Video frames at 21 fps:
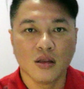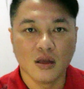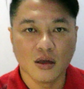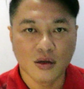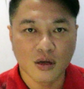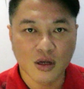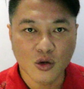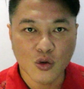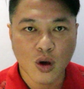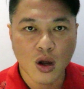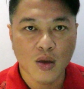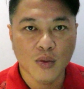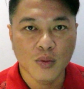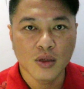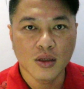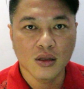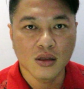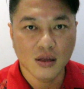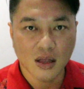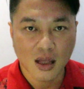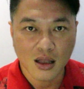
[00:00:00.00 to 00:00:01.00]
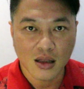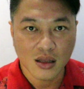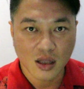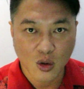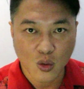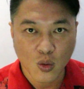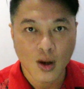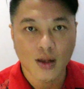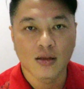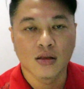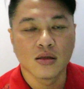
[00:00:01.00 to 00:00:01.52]
the requirement that they
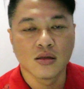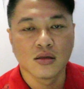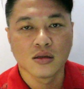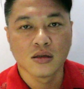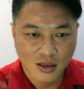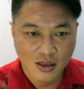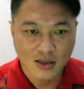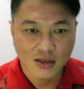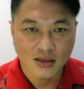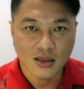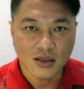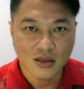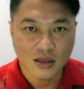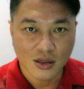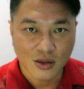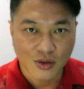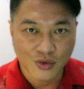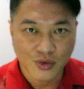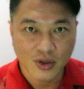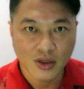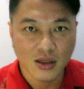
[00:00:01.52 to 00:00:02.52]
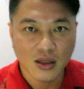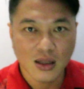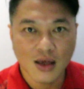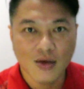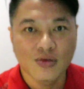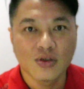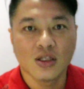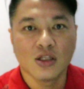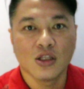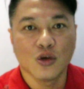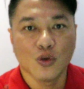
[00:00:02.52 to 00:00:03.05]
want. This is a real life
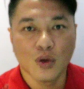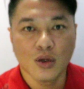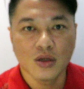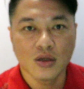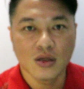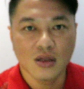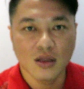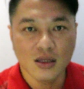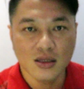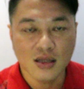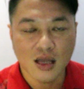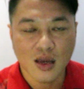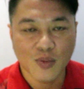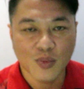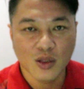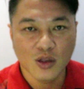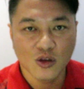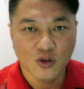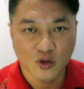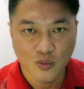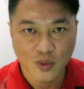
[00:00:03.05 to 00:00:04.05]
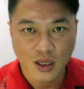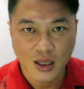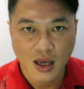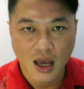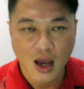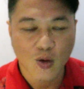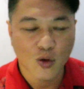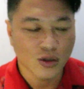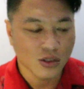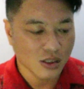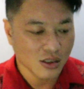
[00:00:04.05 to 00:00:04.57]
situation. This happened to me.
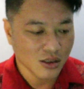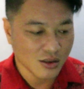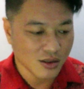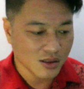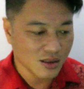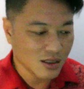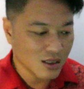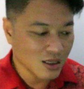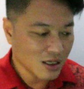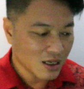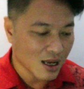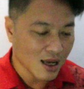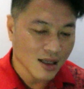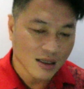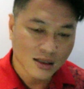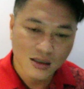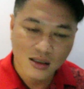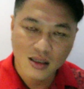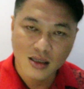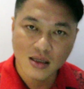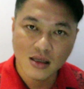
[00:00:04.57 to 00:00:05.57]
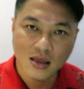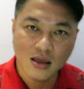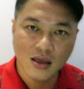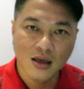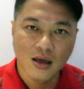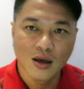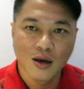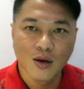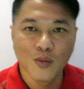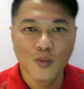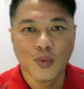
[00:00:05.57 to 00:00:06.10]
I was interested in IT,
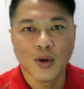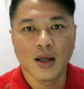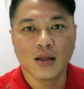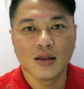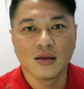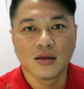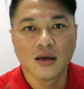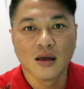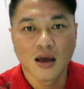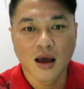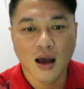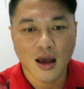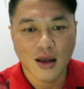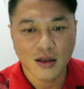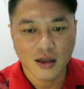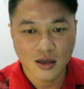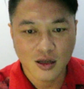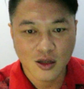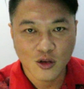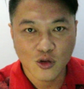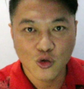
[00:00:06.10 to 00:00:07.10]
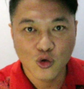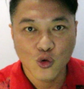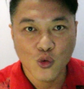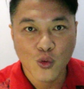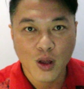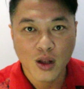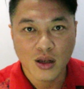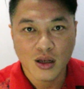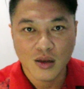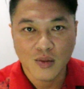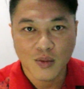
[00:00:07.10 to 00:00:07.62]
but I didn't do
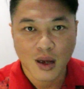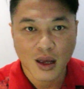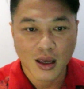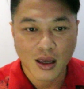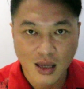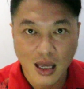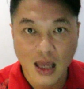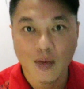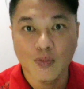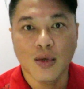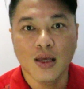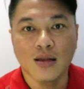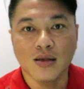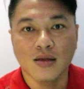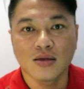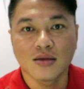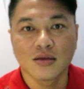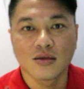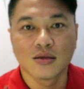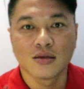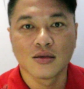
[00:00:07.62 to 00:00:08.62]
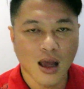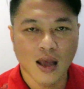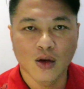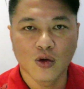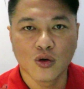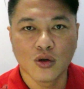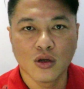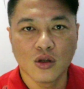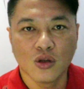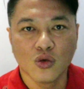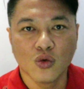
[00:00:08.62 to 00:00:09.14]
well in my ad maths. I
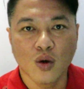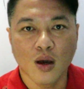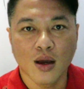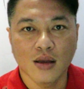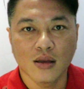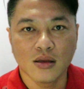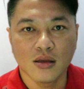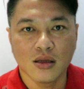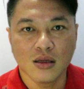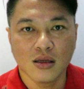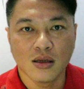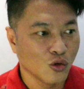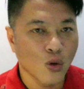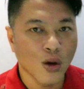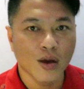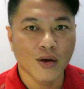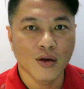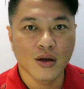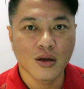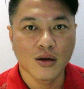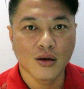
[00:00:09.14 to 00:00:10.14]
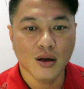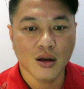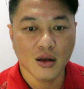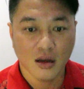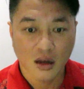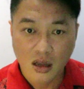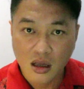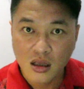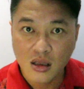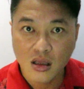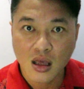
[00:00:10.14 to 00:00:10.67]
couldn't do IT. Do I regret?
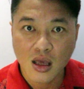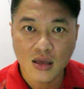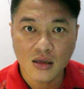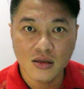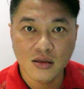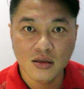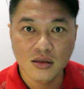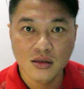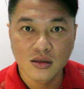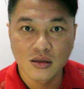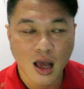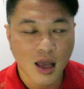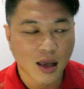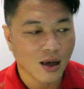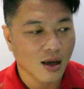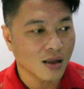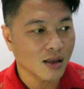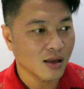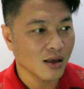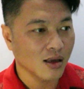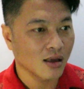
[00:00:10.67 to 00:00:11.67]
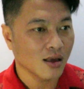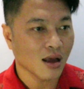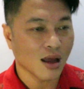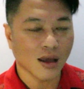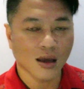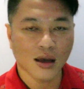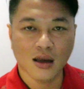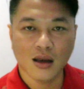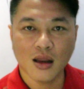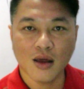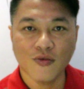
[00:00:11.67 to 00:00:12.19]
Yes, I
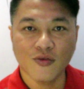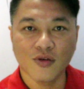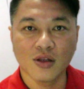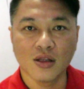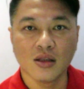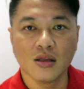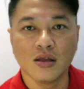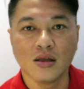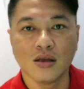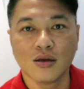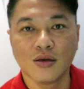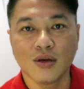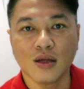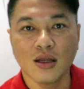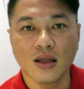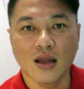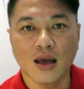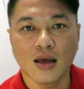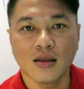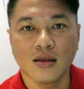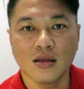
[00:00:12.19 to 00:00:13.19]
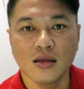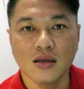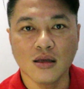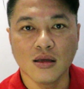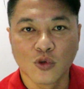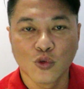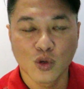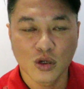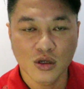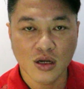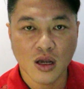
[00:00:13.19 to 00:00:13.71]
can't have a degree in IT,
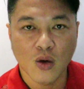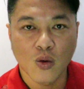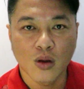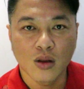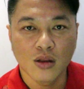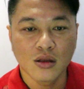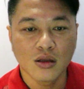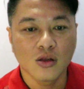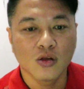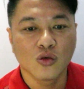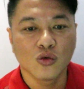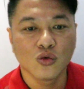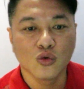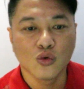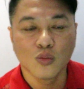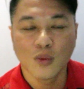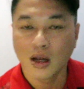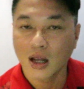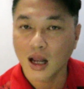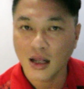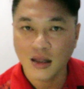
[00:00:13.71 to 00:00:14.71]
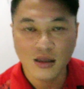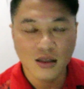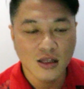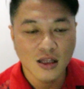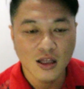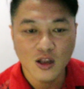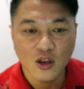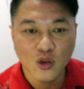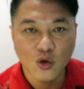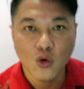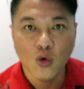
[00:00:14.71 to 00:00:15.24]
which I wanted to, but I
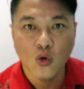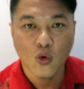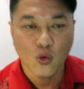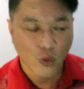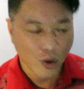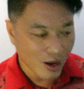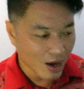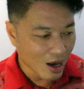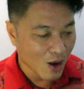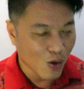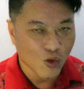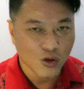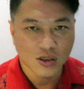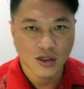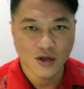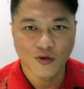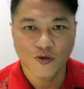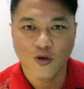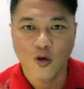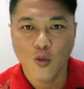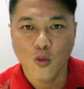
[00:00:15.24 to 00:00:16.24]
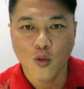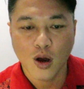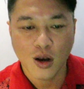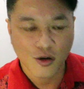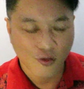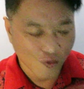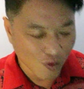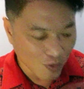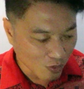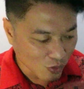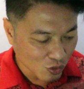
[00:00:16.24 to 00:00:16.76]
didn't know when I was in Form 1,
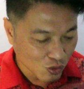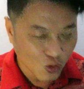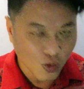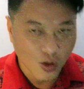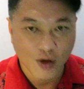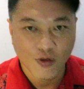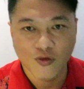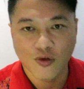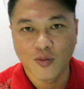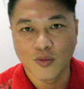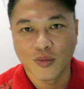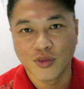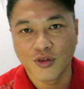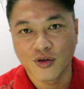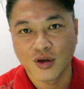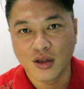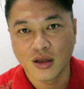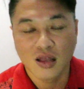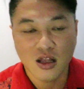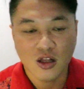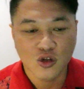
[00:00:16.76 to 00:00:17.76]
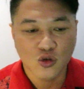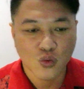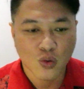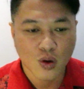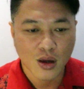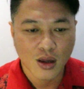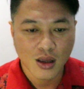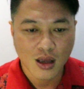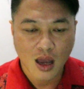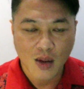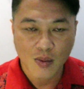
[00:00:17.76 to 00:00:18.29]
Form 2, and Form 3. That's
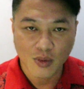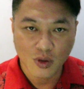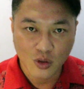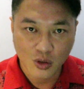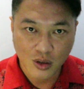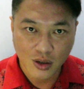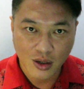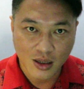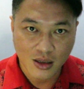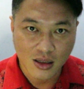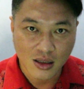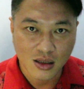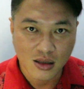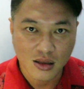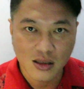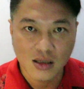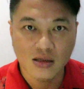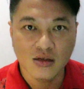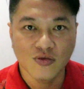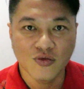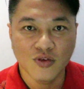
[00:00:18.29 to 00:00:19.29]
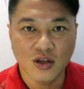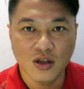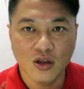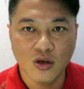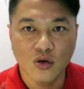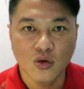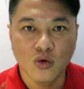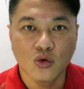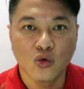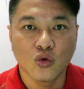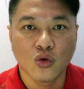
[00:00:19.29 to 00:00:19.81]
why I'm creating this
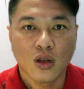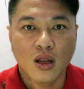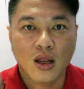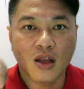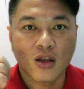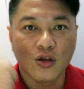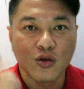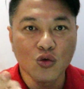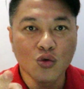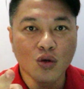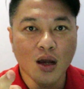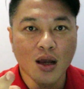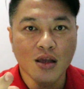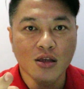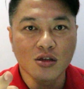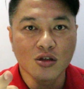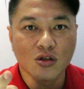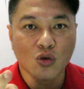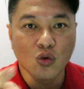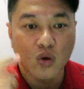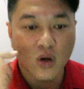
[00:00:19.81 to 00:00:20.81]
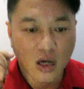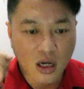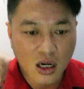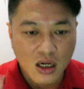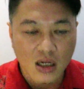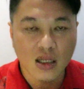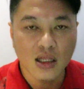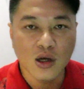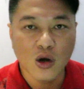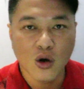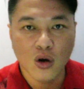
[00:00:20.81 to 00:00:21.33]
video to let you guys know
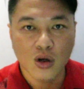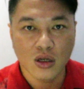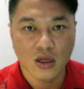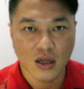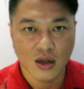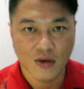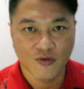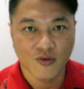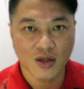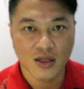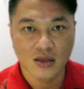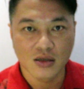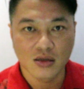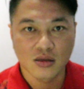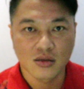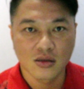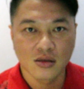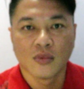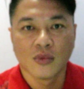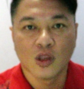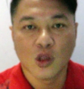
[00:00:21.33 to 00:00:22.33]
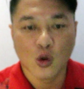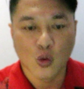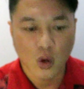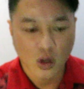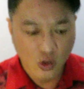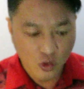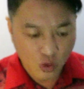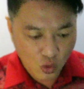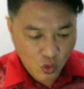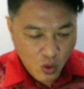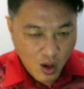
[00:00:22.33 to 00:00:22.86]
earlier on in advance. You
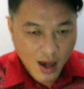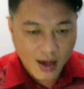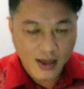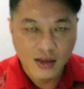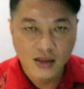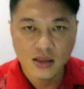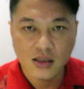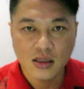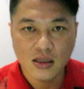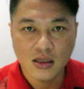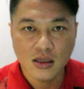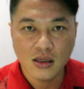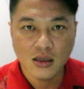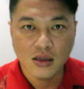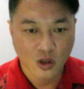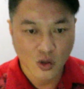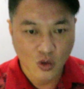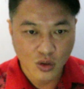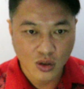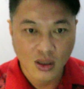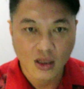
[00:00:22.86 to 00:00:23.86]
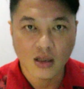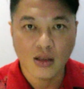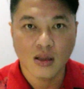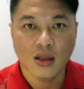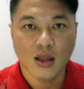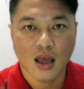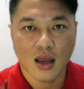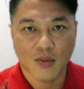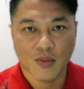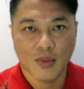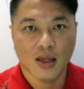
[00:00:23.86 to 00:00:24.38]
want to do IT, you need
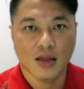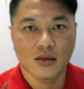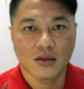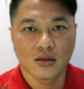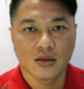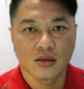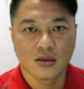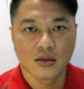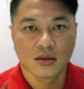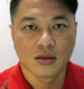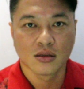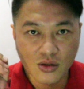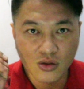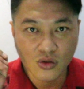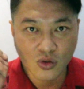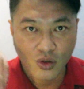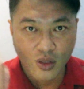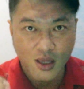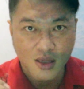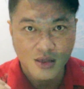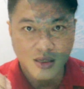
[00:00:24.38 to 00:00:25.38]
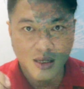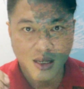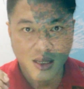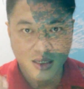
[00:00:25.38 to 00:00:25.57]
ad maths. So that's an